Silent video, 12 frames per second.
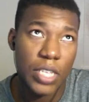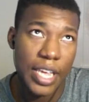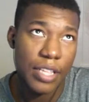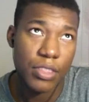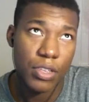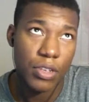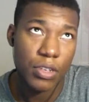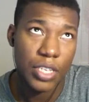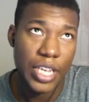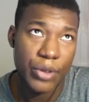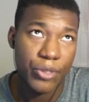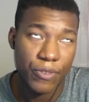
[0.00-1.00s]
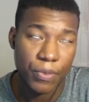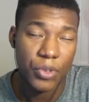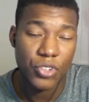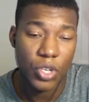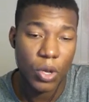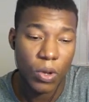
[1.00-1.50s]
take the characters from
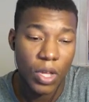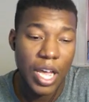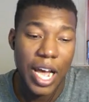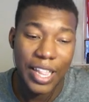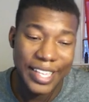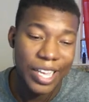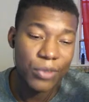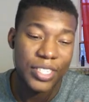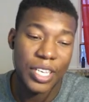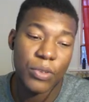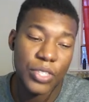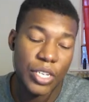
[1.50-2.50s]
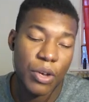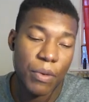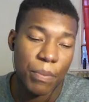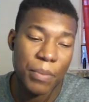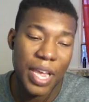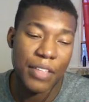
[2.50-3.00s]
the show. I like how
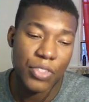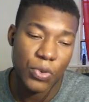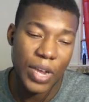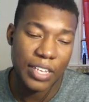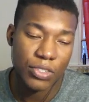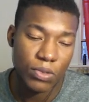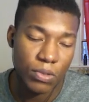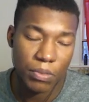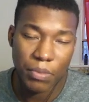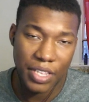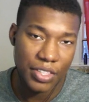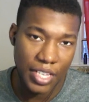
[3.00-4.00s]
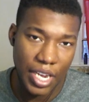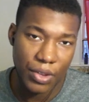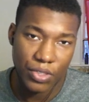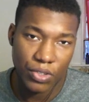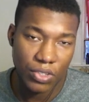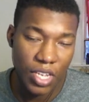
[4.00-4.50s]
Telltale made their actual made the
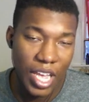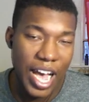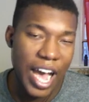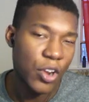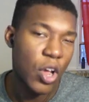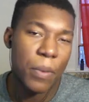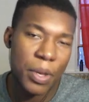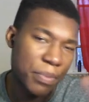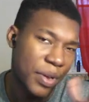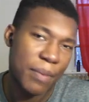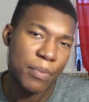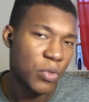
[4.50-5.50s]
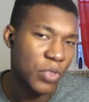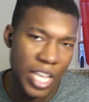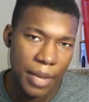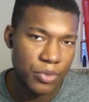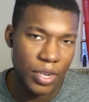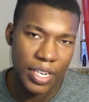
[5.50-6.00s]
characters. I know I'm comparing both
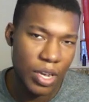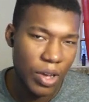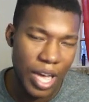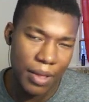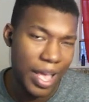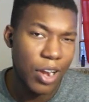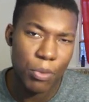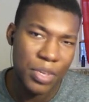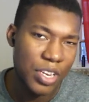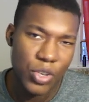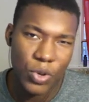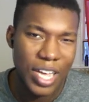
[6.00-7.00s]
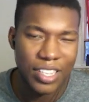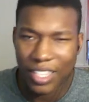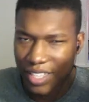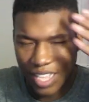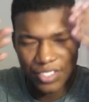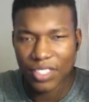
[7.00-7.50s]
games right now. I, I don't mean to do. It.
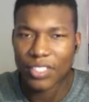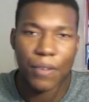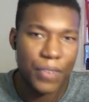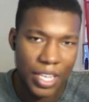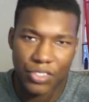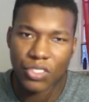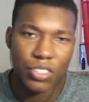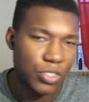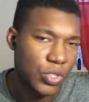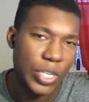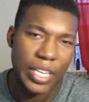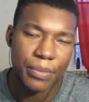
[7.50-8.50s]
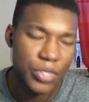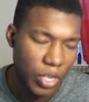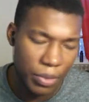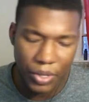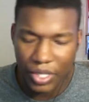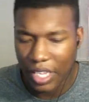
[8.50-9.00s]
I I just subconsciously do that. I'm
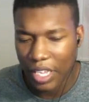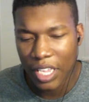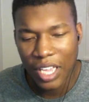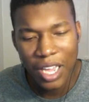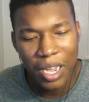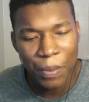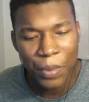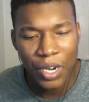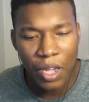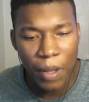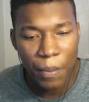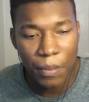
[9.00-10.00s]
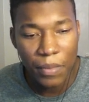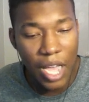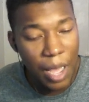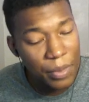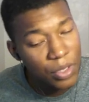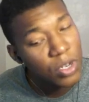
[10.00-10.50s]
sorry about that. But um,
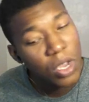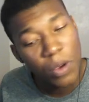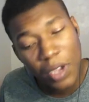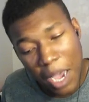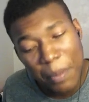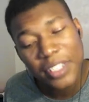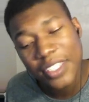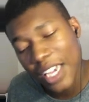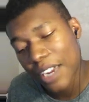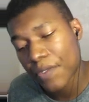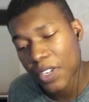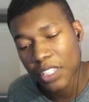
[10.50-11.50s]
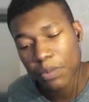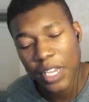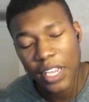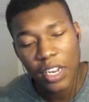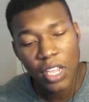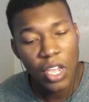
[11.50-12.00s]
I'm you know I'm excited for this
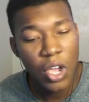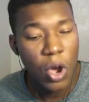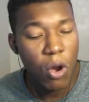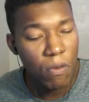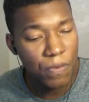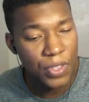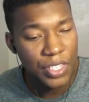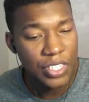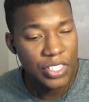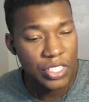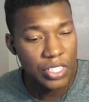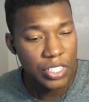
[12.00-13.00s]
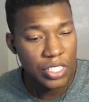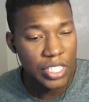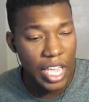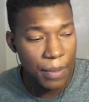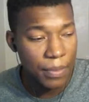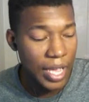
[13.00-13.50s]
man. Hopefully this
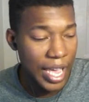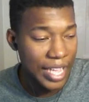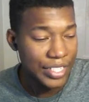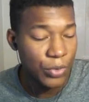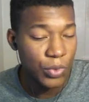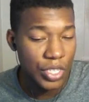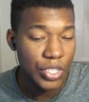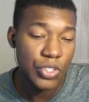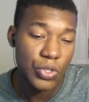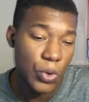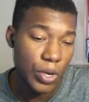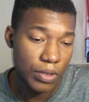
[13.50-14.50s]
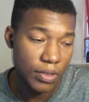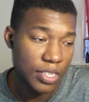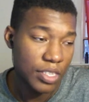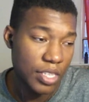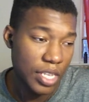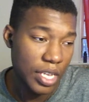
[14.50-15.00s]
game has a really good story.
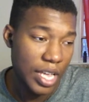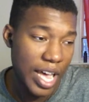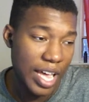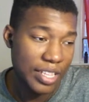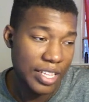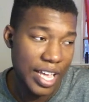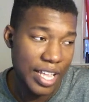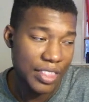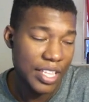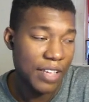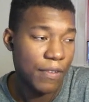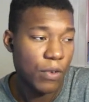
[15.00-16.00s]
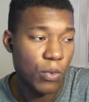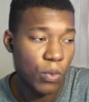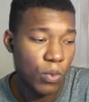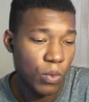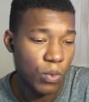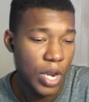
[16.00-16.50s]
That's the thing. I I think
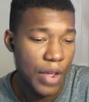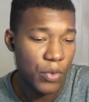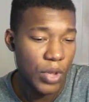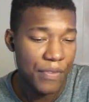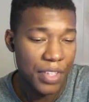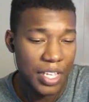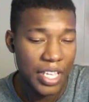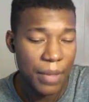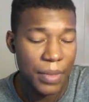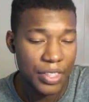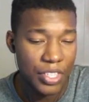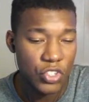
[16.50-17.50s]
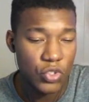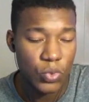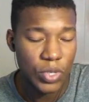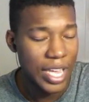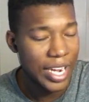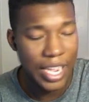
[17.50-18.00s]
whenever you have like a game like this,
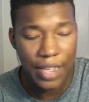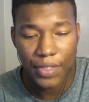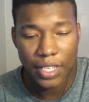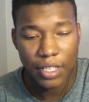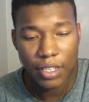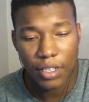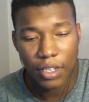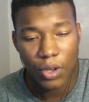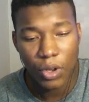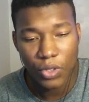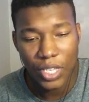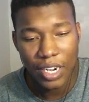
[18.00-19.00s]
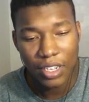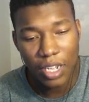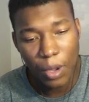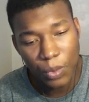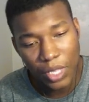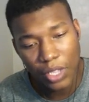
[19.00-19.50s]
you gotta have like a, a, you gotta
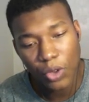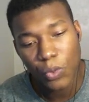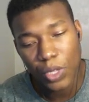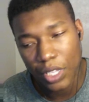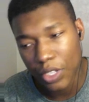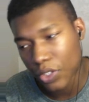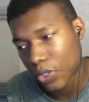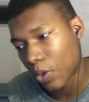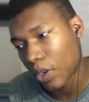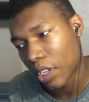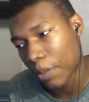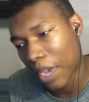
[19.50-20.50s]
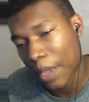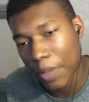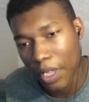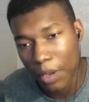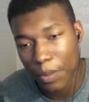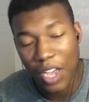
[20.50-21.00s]
come with like a really good story, in my
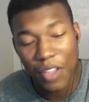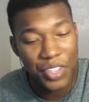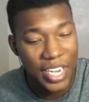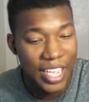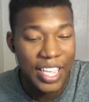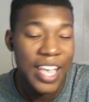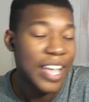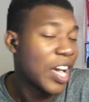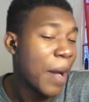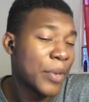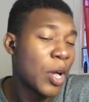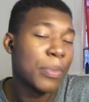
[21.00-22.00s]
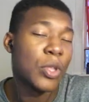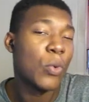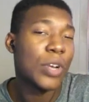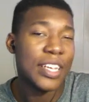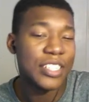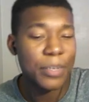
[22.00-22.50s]
opinion. But other than that, comment down below
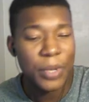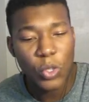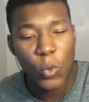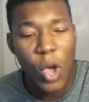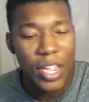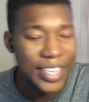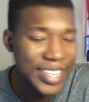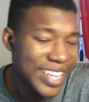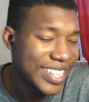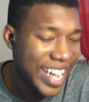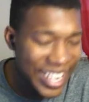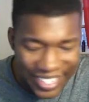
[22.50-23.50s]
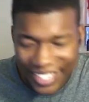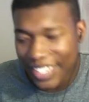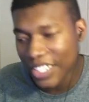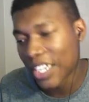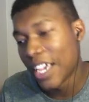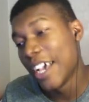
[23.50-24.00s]
what do you guys think about the Walking Dead
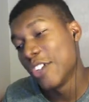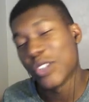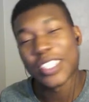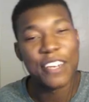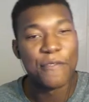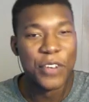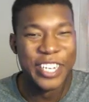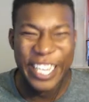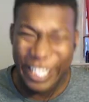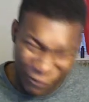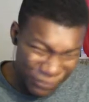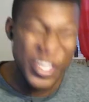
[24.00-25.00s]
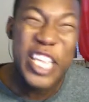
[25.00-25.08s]
Destinies. See you guys later for the next